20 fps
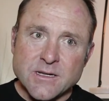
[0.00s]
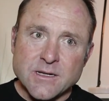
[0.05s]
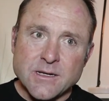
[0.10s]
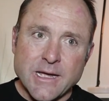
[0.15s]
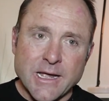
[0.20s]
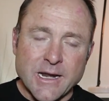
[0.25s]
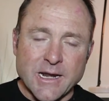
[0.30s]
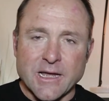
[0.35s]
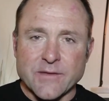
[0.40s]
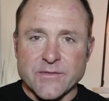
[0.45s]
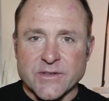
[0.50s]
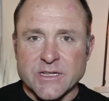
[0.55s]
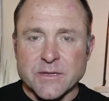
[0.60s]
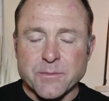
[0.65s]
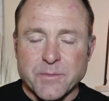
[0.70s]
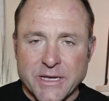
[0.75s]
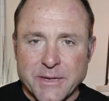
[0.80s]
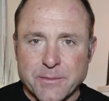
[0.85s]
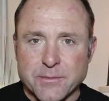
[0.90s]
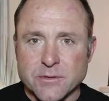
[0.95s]
and loving the
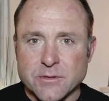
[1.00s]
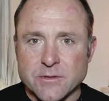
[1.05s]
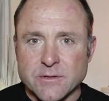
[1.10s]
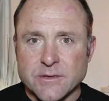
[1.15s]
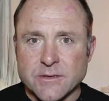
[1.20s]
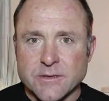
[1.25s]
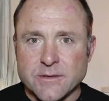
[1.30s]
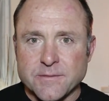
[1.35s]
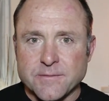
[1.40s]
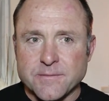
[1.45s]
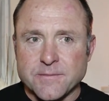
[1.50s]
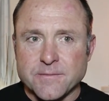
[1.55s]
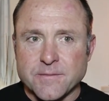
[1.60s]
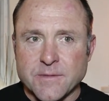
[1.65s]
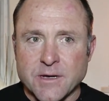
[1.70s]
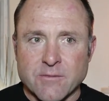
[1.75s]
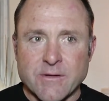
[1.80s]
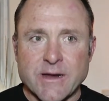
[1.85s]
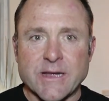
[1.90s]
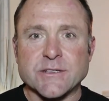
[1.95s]
people
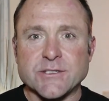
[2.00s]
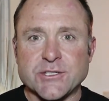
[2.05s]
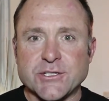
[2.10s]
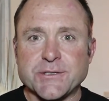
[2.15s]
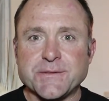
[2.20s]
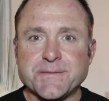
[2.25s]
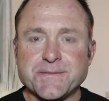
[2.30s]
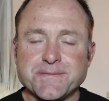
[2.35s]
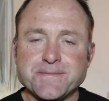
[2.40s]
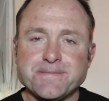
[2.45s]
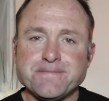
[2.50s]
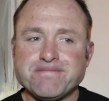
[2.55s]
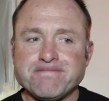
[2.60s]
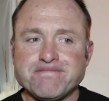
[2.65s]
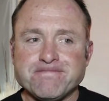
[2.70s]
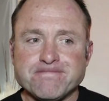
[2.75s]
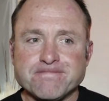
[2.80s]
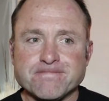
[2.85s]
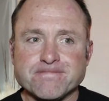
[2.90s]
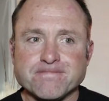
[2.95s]
around you.
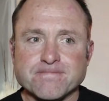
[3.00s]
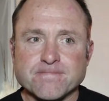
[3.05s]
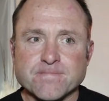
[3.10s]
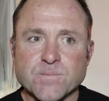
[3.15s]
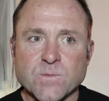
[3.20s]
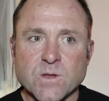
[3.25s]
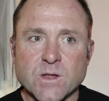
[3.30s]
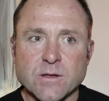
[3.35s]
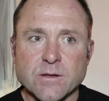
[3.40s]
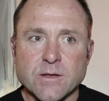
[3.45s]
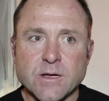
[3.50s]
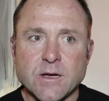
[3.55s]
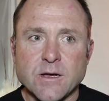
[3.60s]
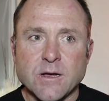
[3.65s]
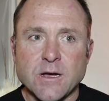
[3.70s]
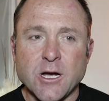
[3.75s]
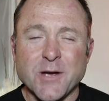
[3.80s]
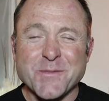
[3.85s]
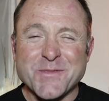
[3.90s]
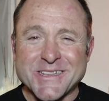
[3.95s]

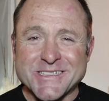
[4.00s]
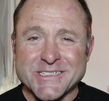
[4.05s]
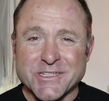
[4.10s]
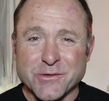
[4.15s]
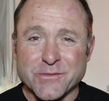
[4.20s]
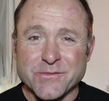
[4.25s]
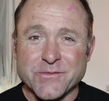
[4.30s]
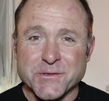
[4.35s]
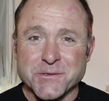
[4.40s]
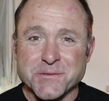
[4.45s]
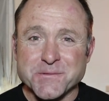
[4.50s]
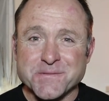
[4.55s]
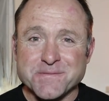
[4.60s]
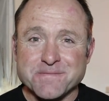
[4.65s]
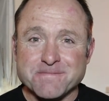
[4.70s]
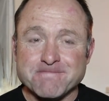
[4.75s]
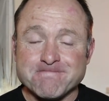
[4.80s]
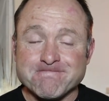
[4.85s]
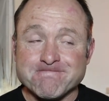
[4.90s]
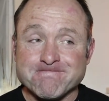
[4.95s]
I hope that's helpful.
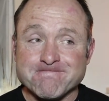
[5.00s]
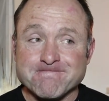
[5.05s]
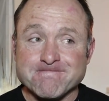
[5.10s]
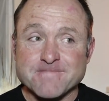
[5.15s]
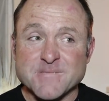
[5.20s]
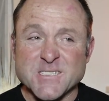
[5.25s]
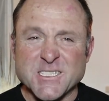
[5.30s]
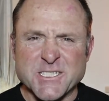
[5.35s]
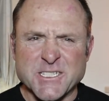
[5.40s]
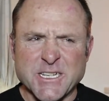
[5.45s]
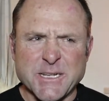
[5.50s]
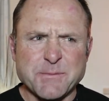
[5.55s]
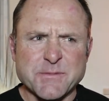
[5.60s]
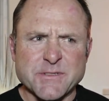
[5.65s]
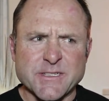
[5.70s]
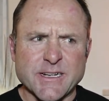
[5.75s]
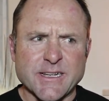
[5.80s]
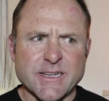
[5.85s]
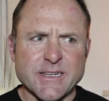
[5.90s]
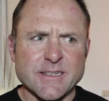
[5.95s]
It's deep
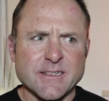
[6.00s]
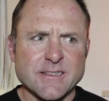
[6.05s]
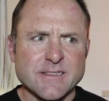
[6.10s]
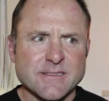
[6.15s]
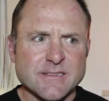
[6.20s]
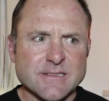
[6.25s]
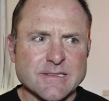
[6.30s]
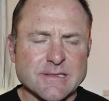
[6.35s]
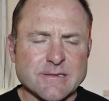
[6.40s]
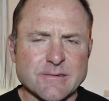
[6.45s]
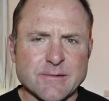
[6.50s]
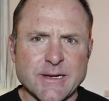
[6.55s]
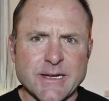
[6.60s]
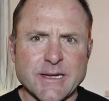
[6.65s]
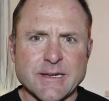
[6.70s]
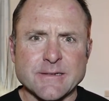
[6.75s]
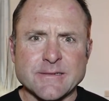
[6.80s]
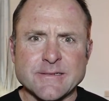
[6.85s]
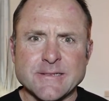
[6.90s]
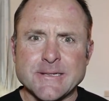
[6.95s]
today.
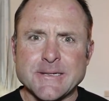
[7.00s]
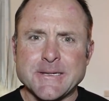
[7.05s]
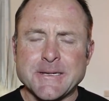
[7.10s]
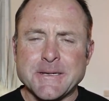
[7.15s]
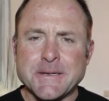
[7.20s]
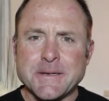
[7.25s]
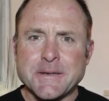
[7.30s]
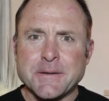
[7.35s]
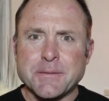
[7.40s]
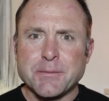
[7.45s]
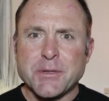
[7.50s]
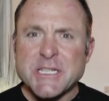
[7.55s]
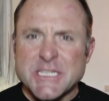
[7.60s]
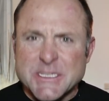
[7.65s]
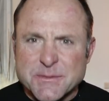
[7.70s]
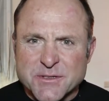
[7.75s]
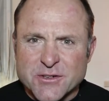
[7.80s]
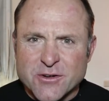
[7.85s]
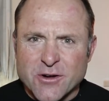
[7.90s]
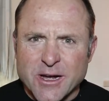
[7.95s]
Wow. Please
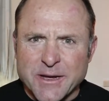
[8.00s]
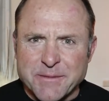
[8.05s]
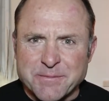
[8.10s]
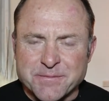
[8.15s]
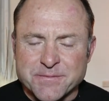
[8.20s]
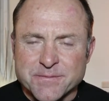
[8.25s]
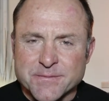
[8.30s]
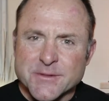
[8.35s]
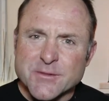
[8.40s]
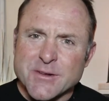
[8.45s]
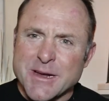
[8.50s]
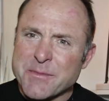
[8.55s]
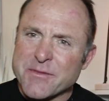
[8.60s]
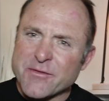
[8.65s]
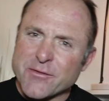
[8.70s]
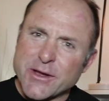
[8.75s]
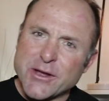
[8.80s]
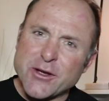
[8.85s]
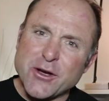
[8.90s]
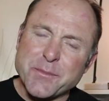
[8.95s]
subscribe. Grab a
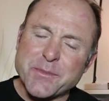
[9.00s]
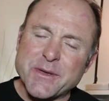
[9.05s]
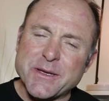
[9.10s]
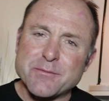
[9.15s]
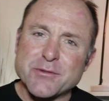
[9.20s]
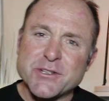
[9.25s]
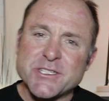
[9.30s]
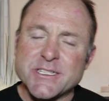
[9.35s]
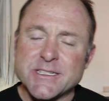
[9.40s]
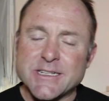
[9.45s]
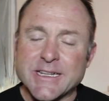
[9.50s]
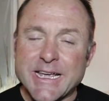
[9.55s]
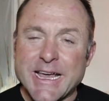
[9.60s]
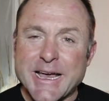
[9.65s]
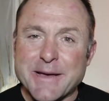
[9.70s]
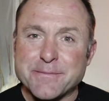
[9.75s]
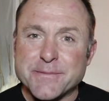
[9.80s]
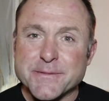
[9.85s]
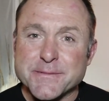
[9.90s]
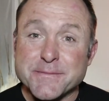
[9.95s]
free copy of Bridging the
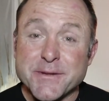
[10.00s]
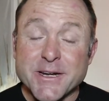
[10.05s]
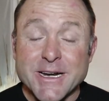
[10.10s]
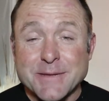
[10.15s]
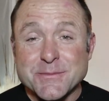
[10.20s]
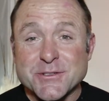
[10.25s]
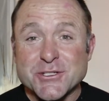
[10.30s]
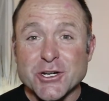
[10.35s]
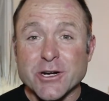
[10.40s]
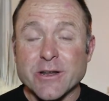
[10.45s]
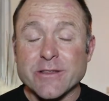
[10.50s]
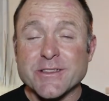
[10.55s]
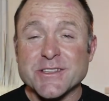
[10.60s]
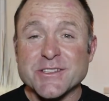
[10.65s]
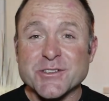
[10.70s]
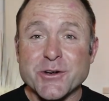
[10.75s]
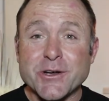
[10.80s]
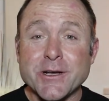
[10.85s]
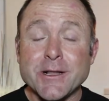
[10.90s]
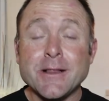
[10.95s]
Gap. My name's Jonathan
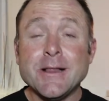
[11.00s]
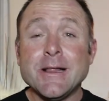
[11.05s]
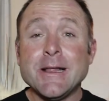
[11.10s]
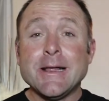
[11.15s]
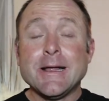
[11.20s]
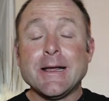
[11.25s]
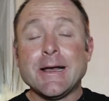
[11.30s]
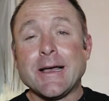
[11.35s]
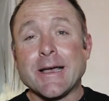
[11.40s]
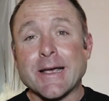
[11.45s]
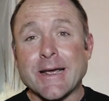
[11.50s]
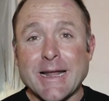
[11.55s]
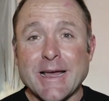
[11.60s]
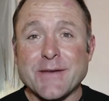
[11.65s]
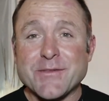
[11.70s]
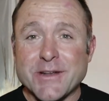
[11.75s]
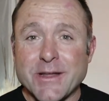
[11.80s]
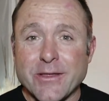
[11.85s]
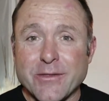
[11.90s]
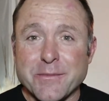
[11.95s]
Doyle. I'm going to
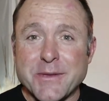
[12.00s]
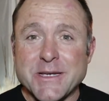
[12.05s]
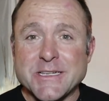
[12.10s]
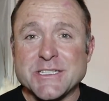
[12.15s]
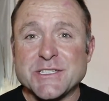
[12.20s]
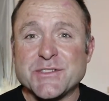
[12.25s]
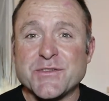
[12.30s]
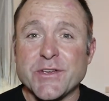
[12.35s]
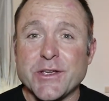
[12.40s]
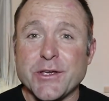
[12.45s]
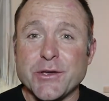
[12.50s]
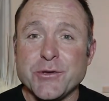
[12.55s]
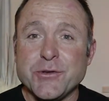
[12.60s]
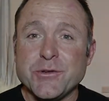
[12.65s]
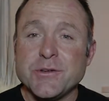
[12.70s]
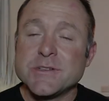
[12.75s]
have another message for you